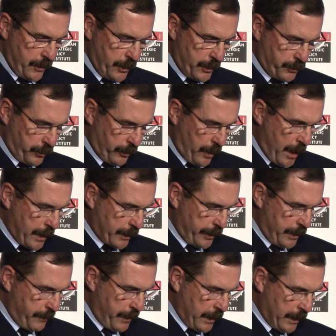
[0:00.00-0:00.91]
This will
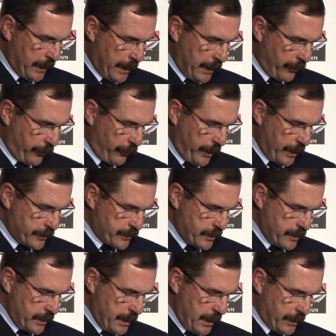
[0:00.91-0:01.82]
likely mean an
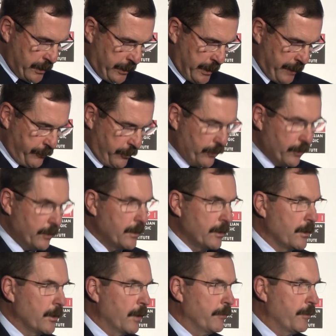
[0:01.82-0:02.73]
increase in the level
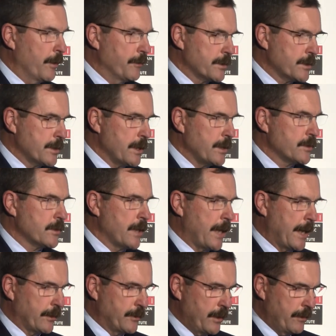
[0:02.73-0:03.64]
of overseas
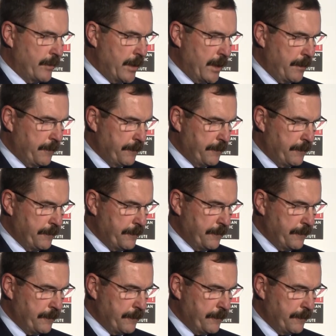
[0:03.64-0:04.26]
activity.